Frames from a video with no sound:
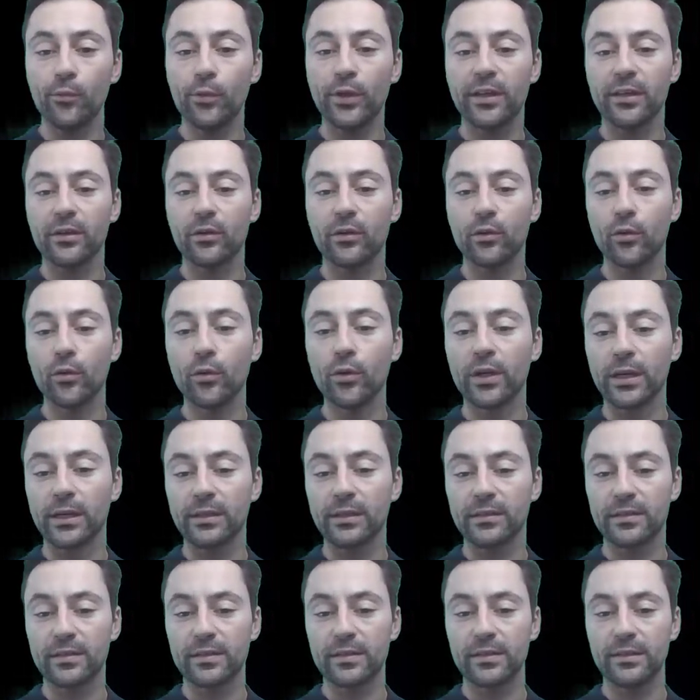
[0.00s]
we can look
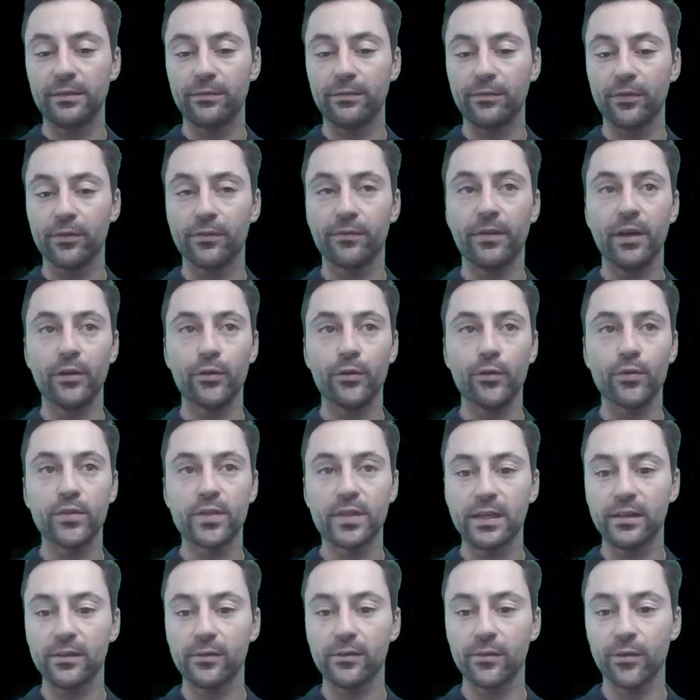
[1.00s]
at different
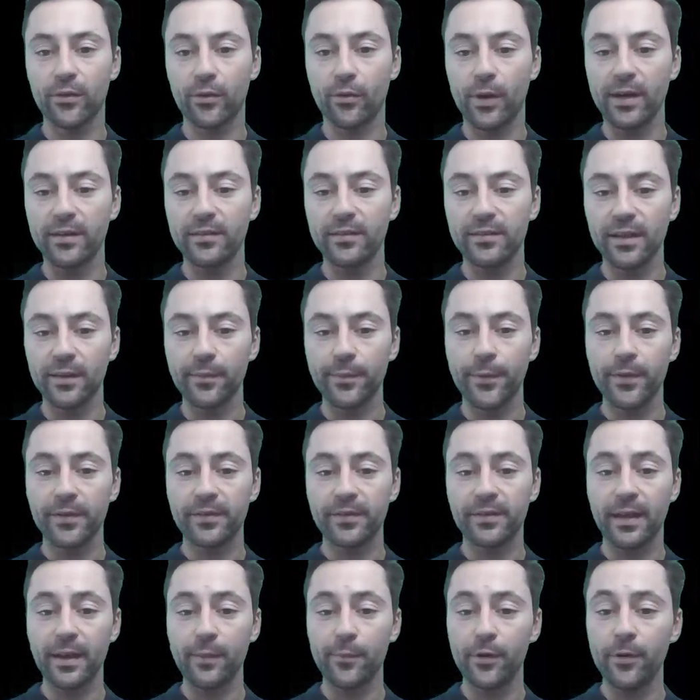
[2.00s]
values here on the right
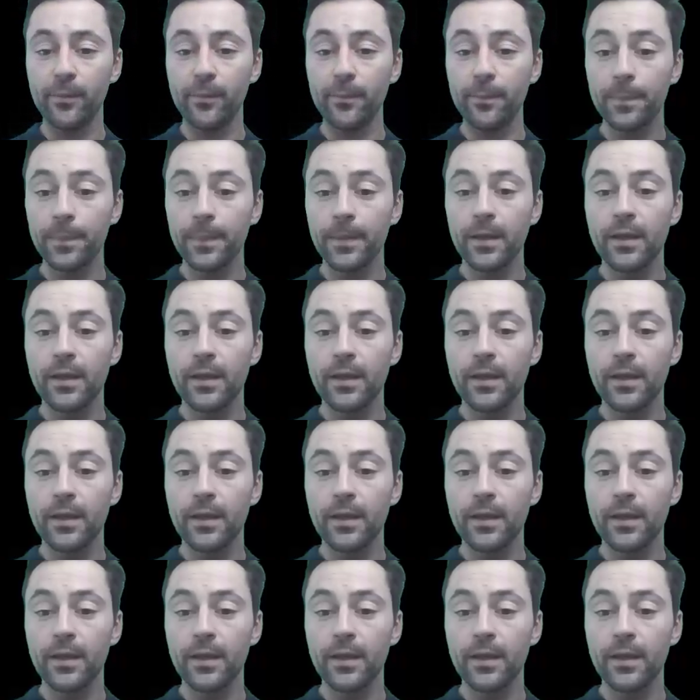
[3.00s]
table.